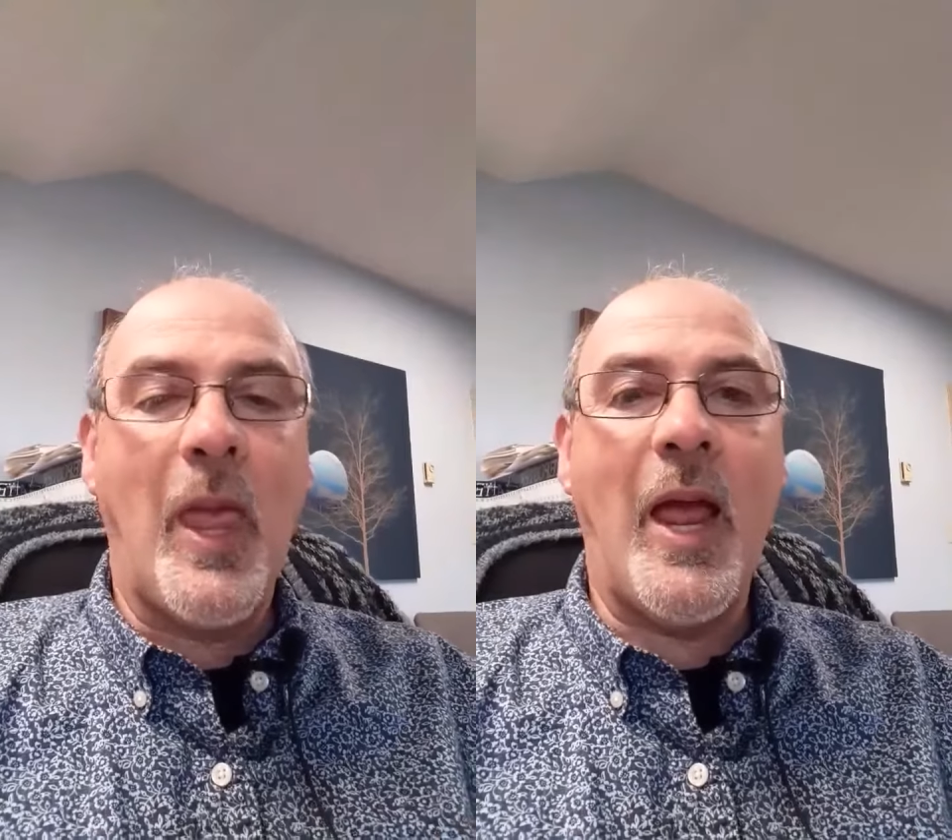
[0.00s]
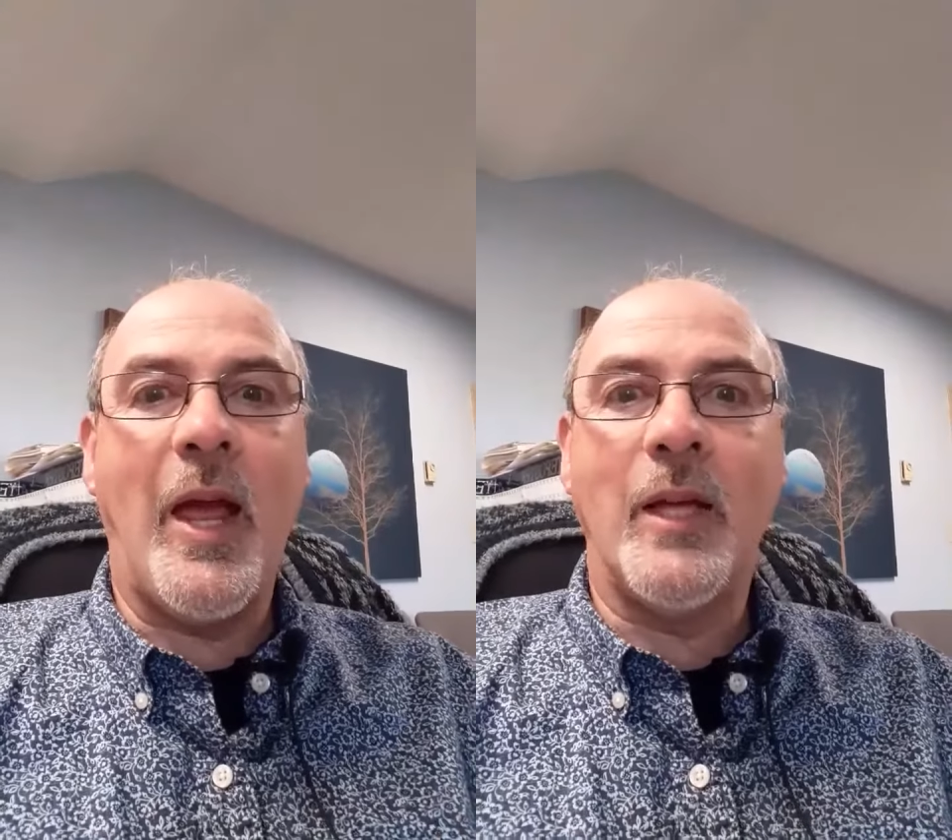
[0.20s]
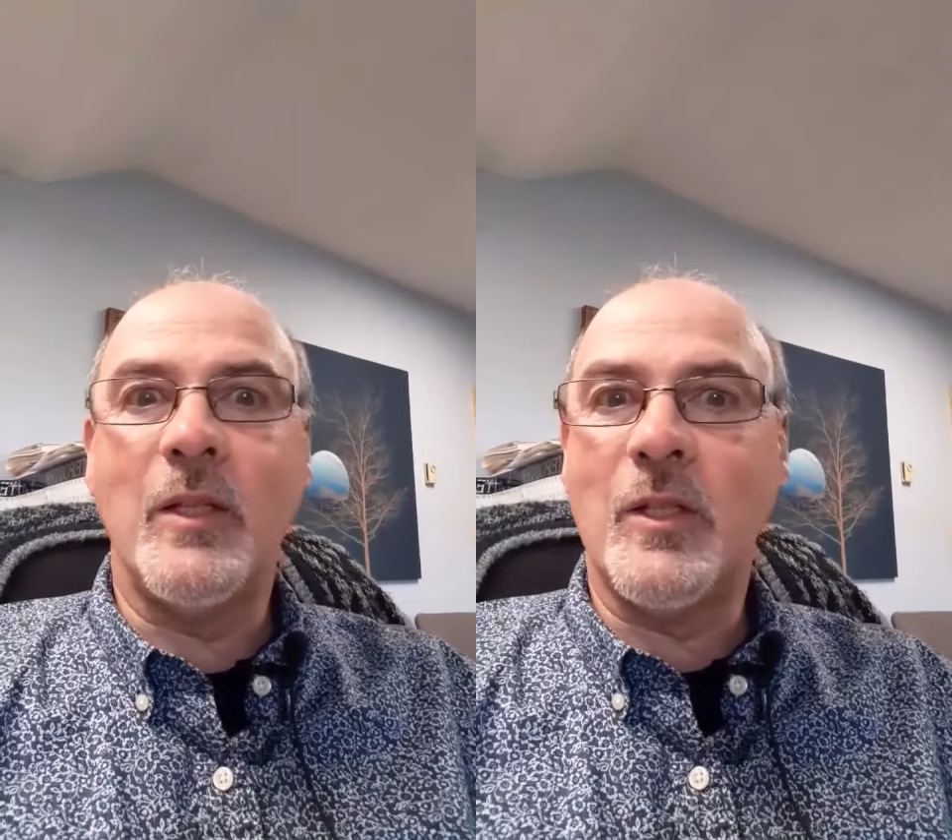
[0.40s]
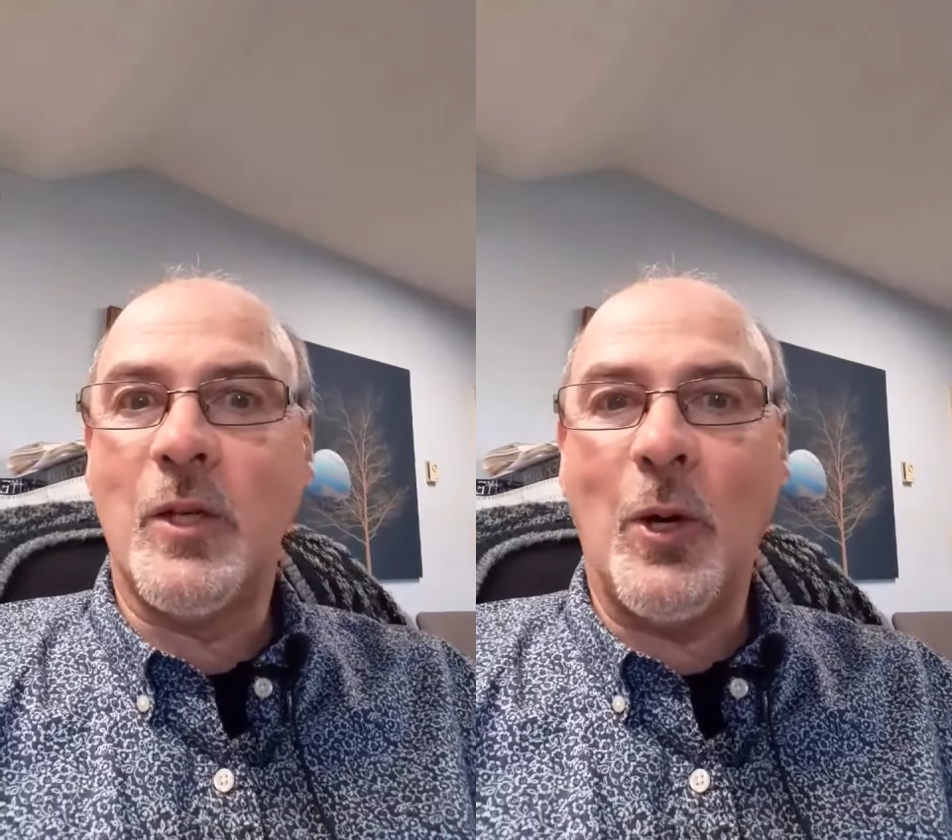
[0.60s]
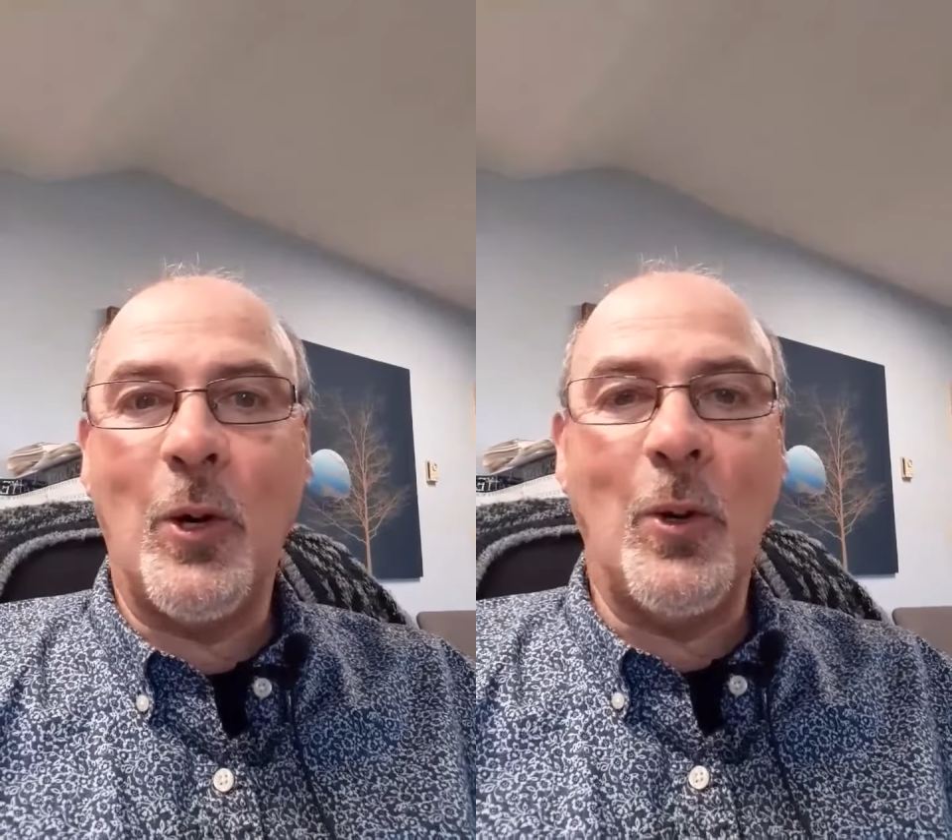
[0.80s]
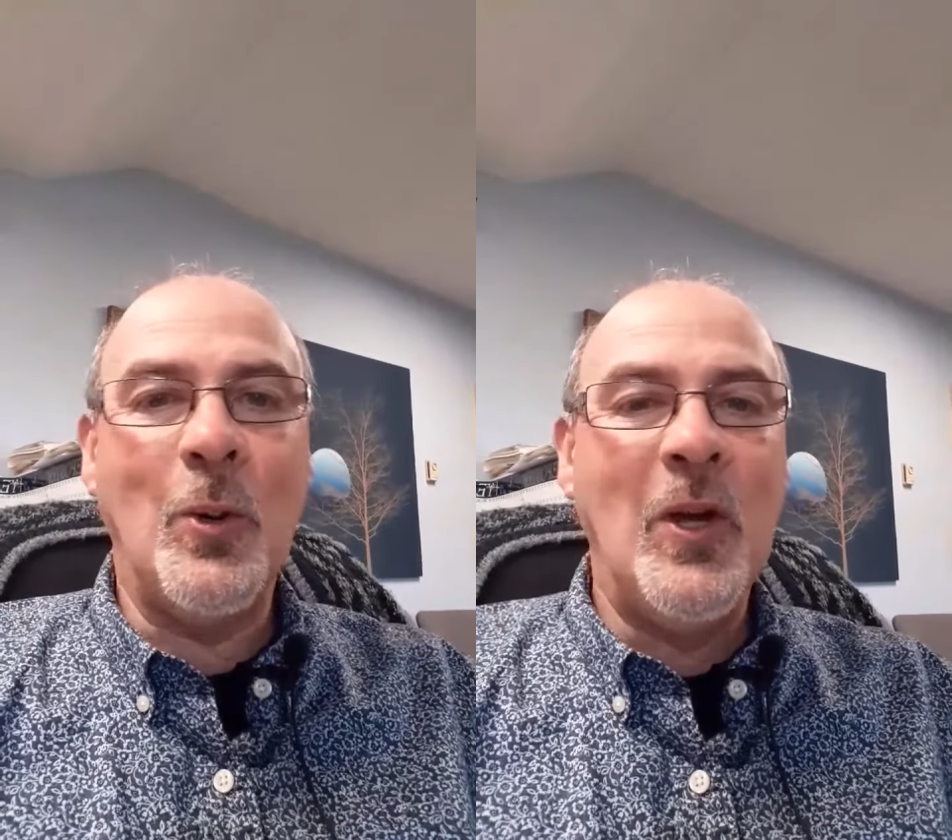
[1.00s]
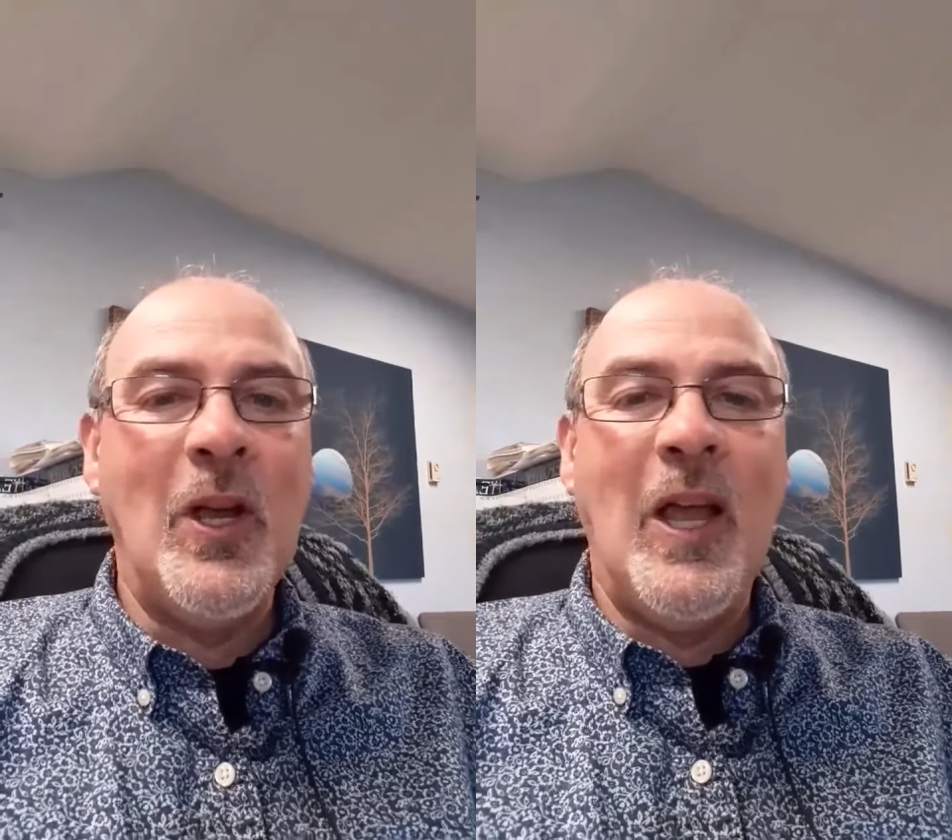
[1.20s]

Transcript: And so